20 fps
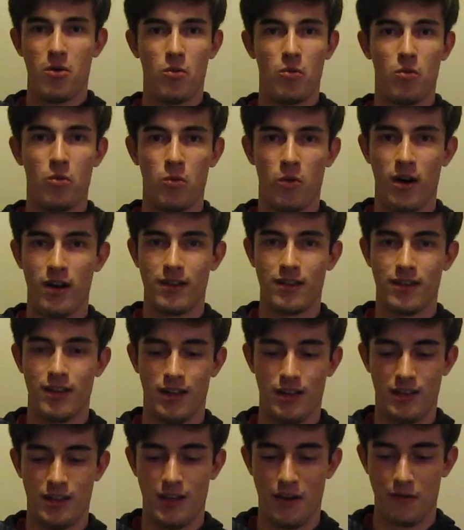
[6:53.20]
what the
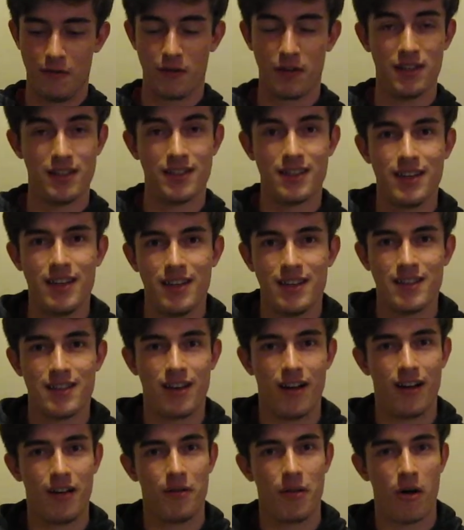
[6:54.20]
difference is
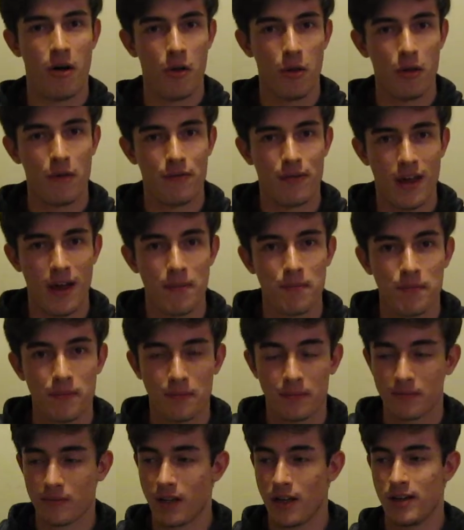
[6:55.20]
on all of them,
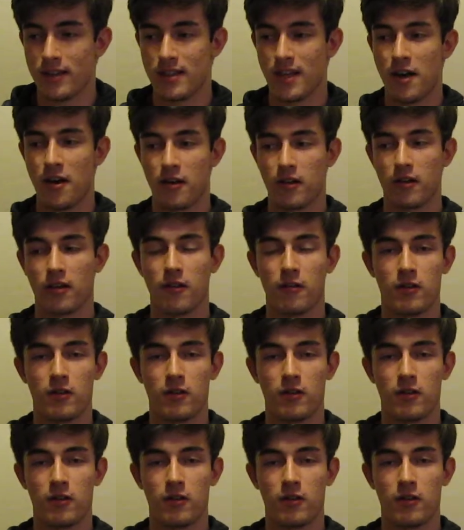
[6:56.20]
because they are